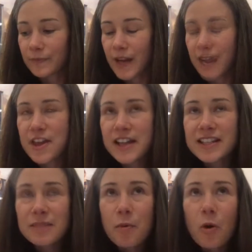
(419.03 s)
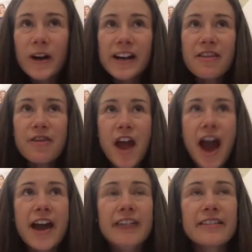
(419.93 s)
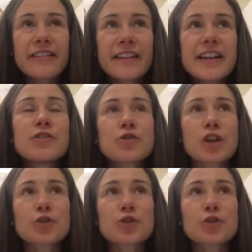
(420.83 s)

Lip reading: I think it's important that an instructional